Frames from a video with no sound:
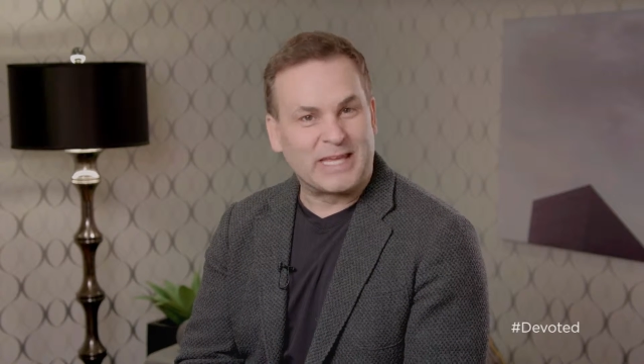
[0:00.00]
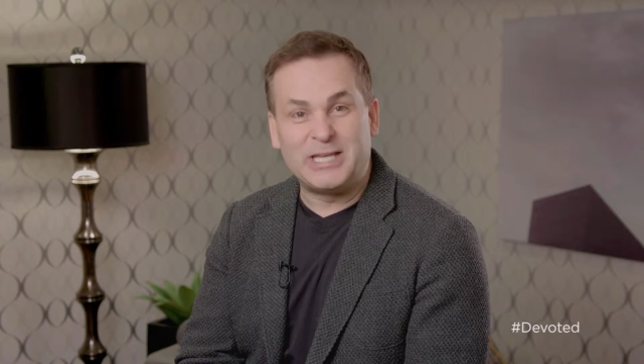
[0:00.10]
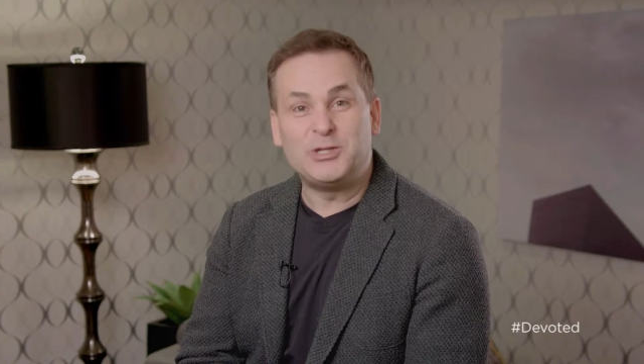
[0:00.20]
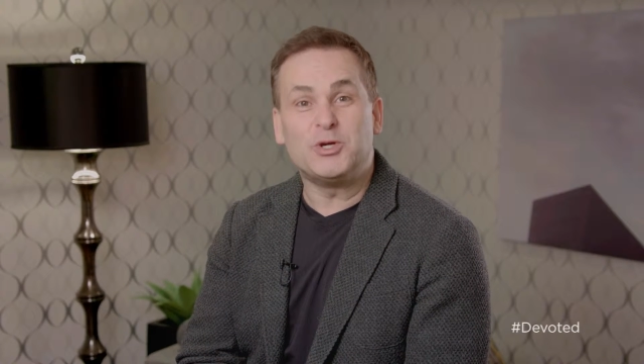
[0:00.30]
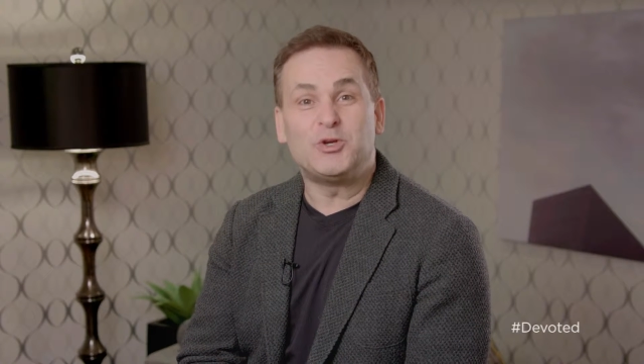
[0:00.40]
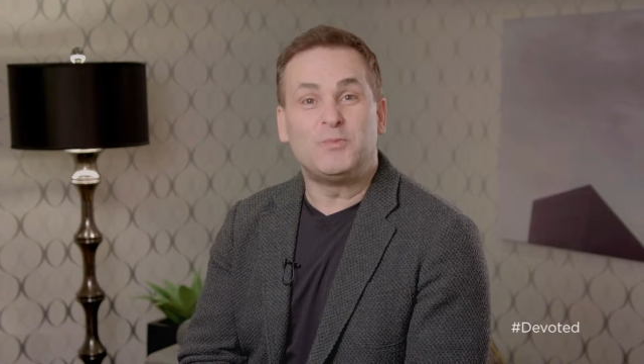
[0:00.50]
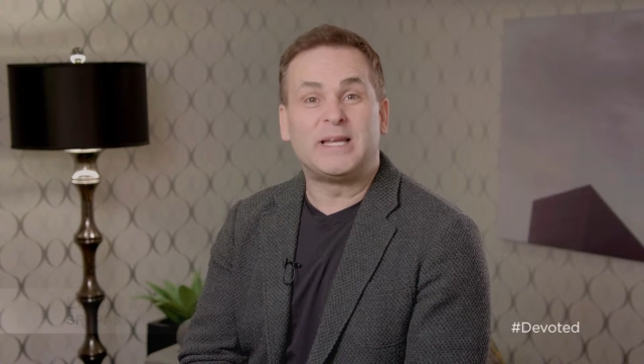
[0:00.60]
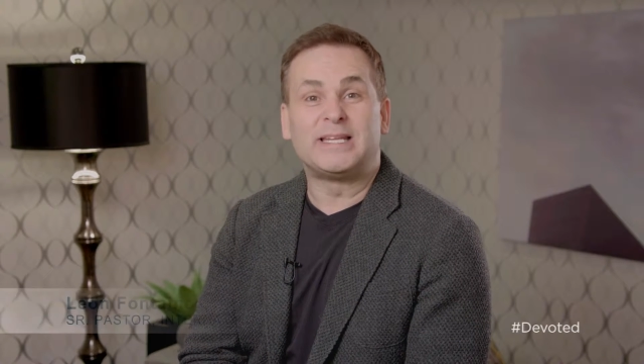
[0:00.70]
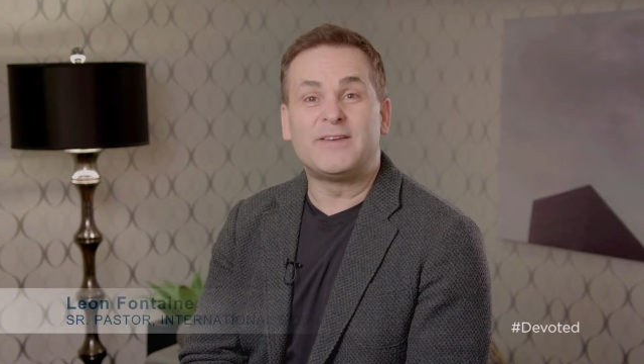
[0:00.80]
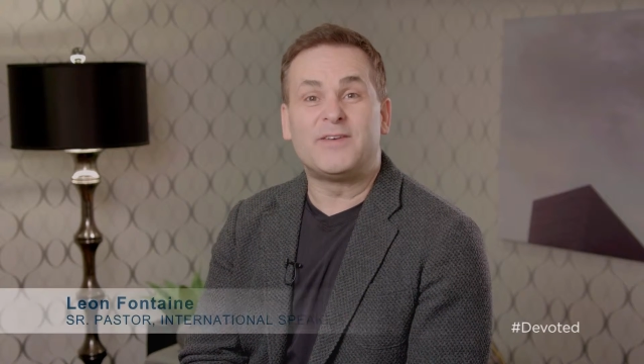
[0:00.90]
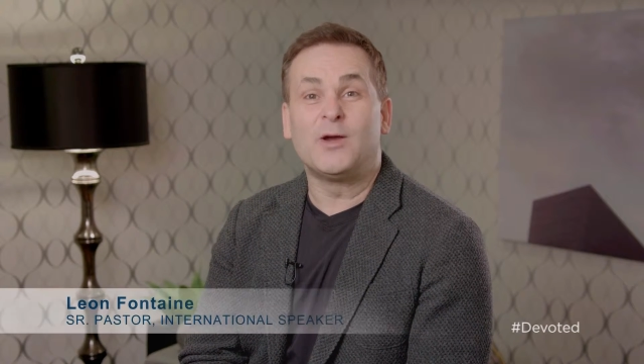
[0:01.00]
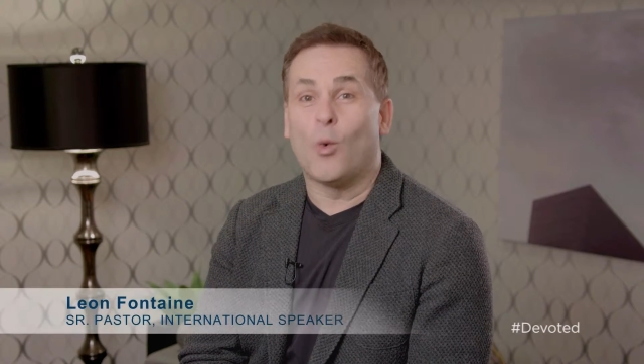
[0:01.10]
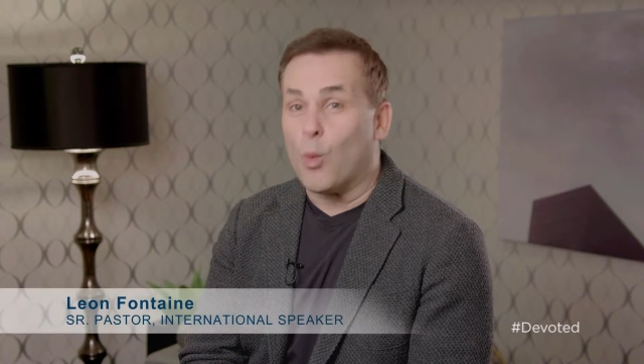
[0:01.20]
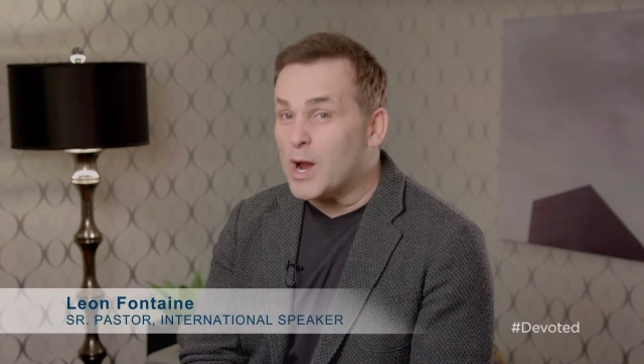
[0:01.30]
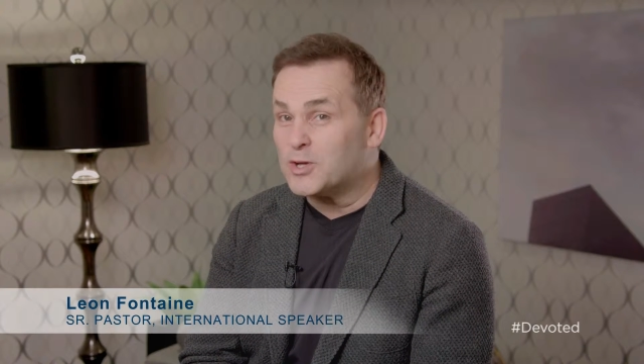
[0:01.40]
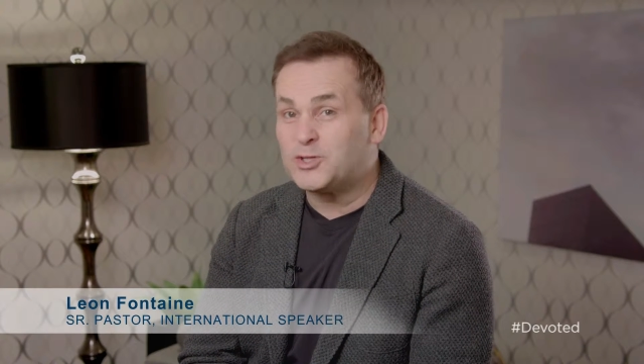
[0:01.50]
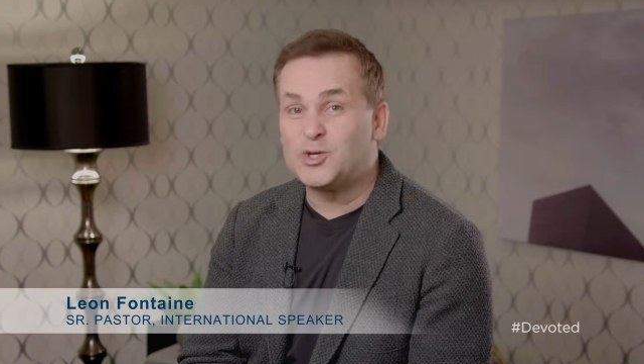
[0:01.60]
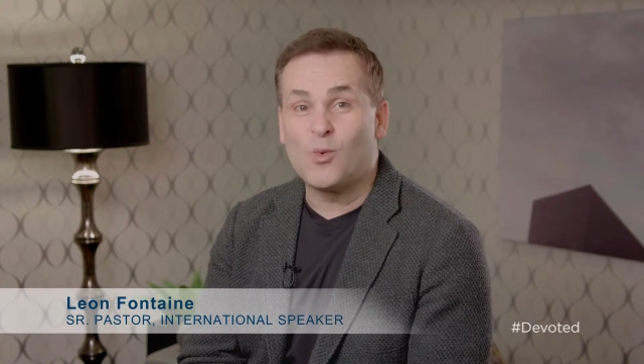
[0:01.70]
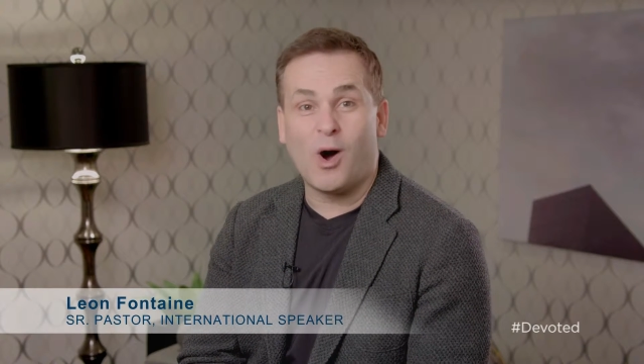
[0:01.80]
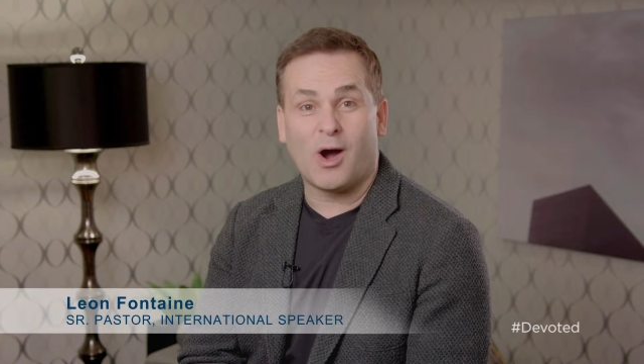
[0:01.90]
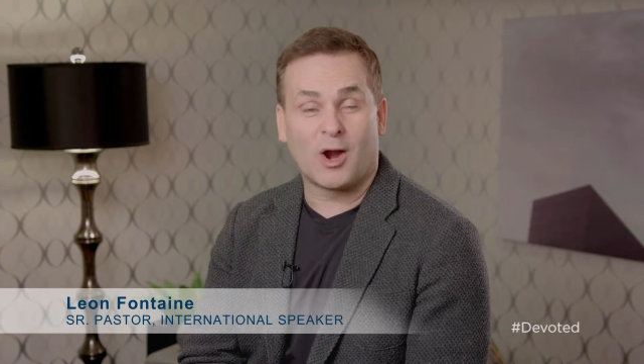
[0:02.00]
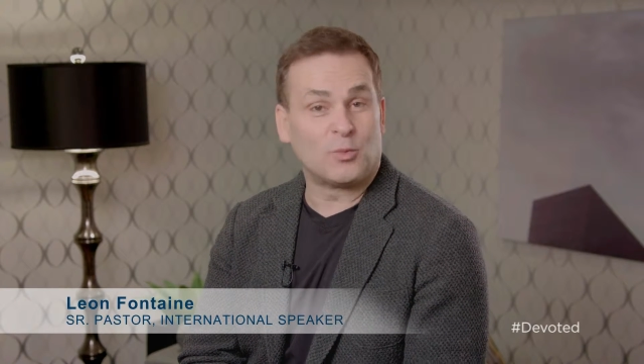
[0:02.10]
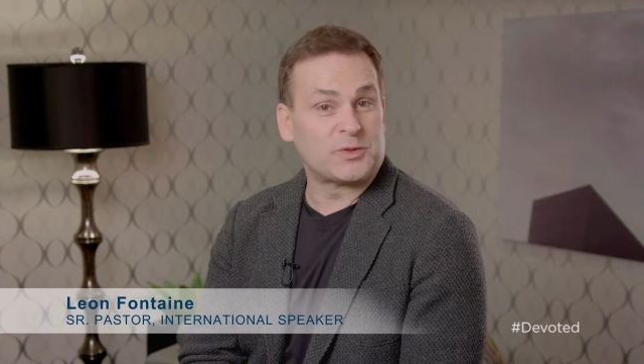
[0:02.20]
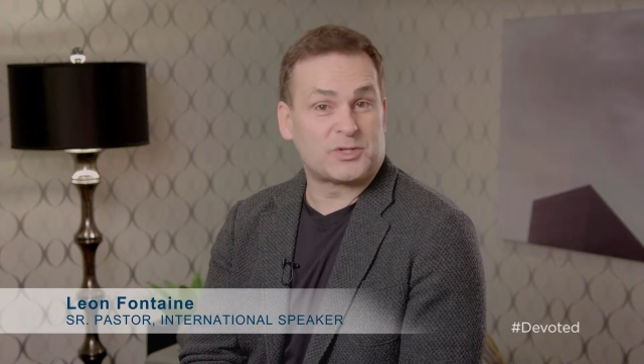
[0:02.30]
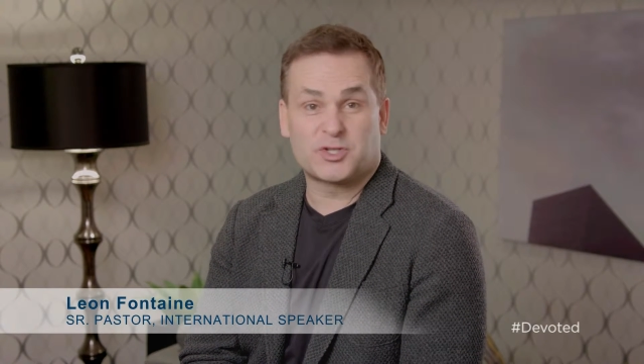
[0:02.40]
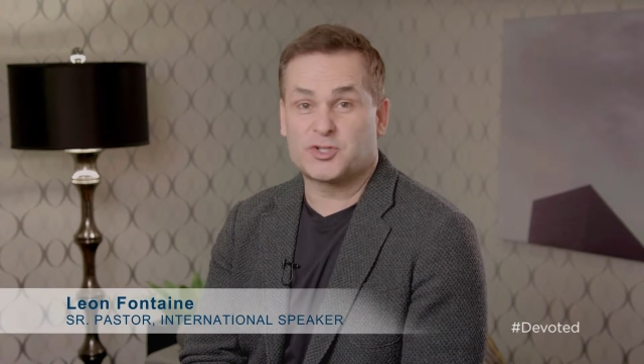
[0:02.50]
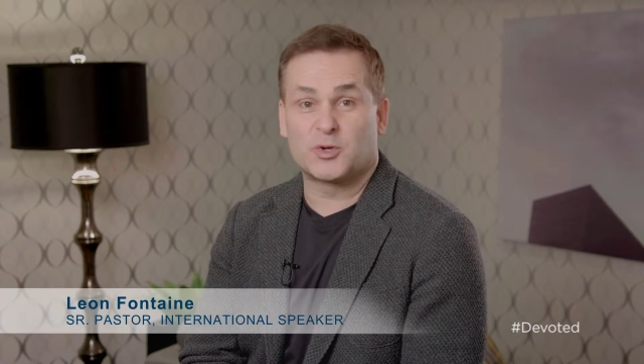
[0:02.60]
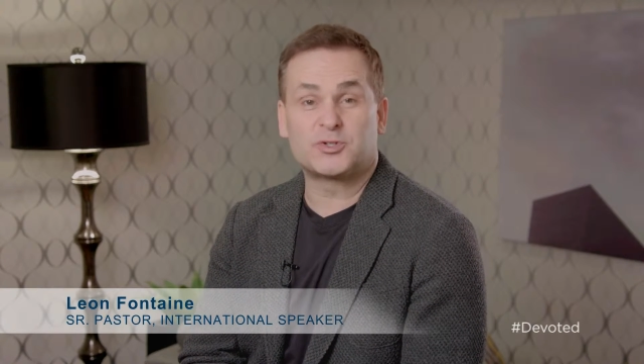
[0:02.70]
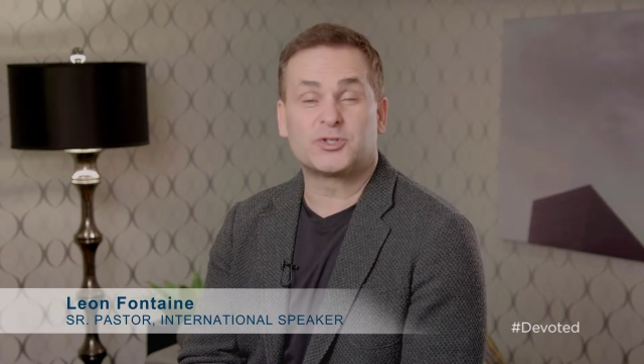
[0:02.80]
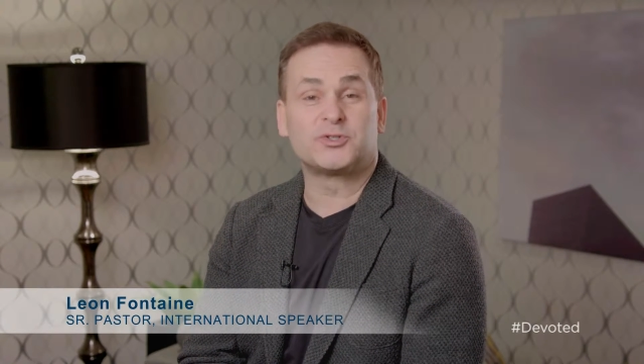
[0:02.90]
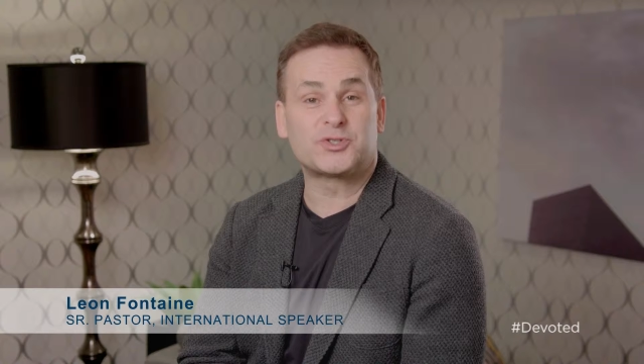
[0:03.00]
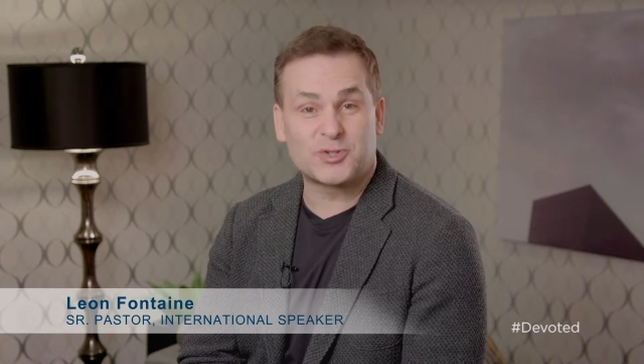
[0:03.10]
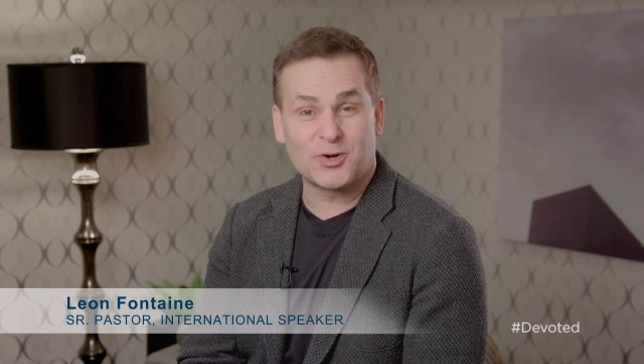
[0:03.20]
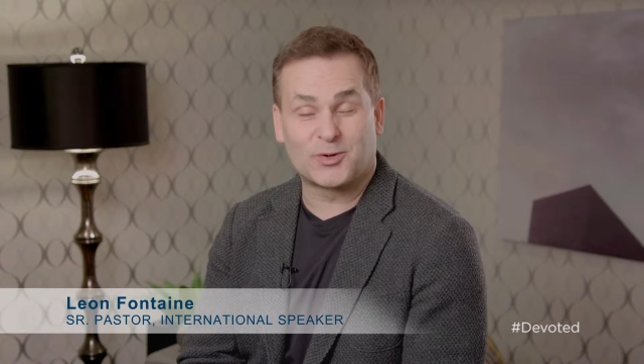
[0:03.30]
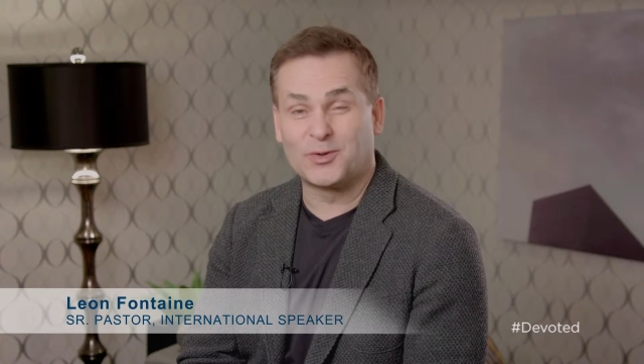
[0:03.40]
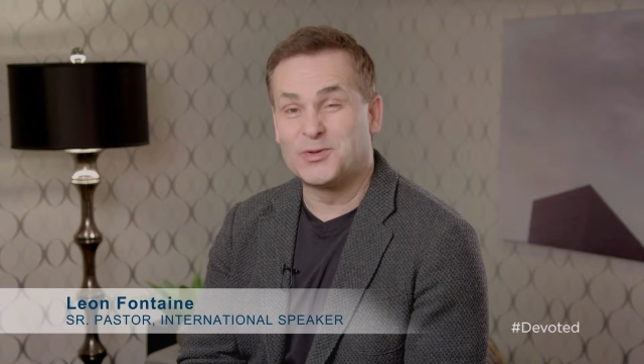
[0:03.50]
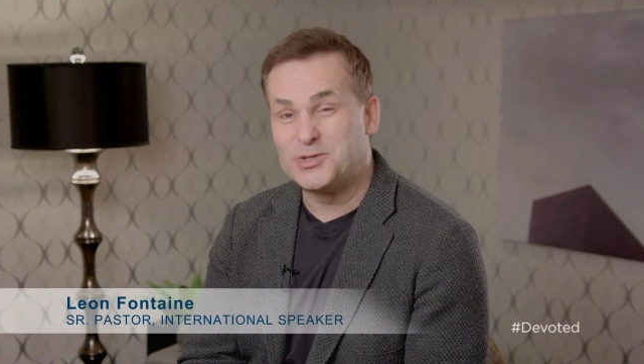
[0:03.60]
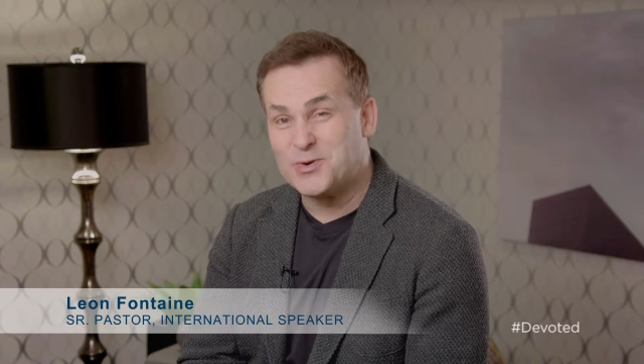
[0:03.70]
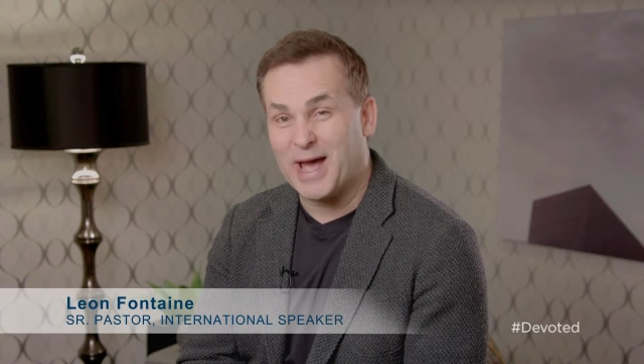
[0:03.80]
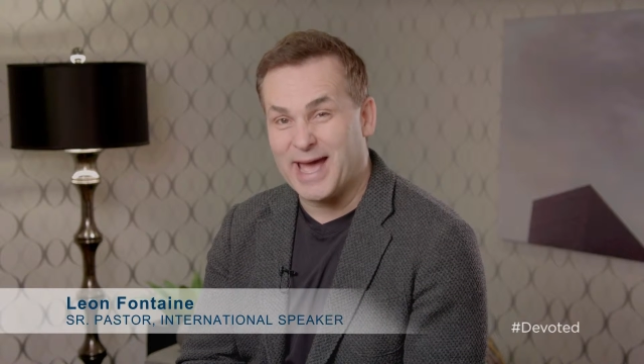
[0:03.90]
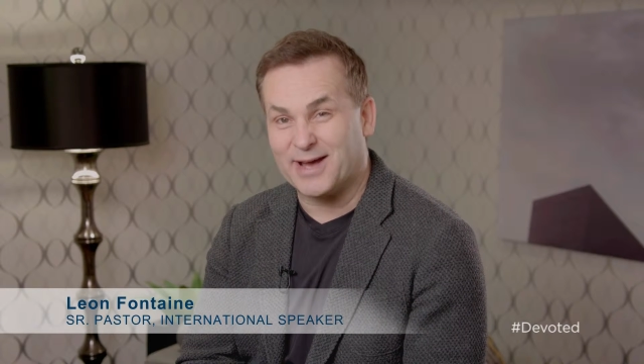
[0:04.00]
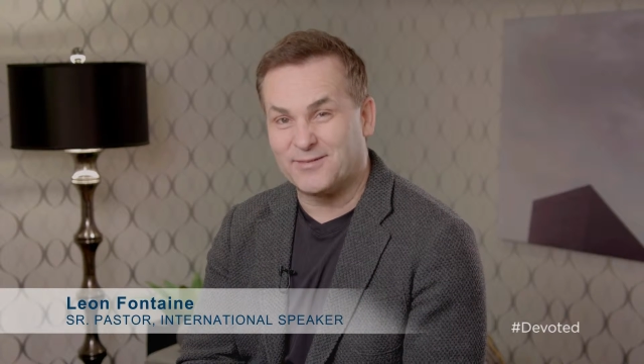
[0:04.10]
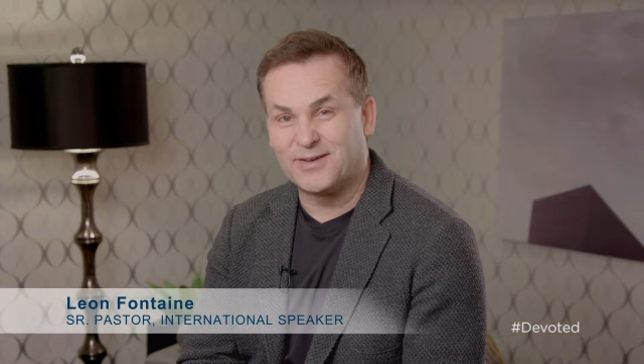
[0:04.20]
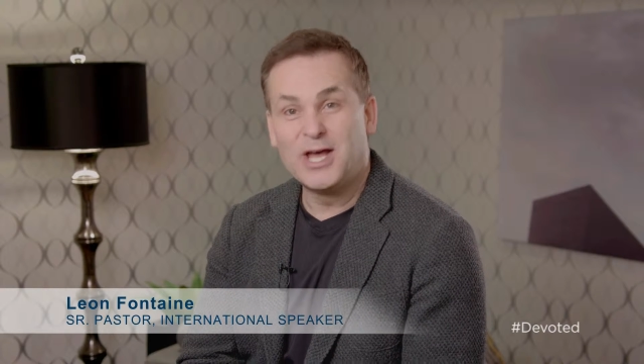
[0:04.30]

He knew you'd be living where you are, with the social circle you have,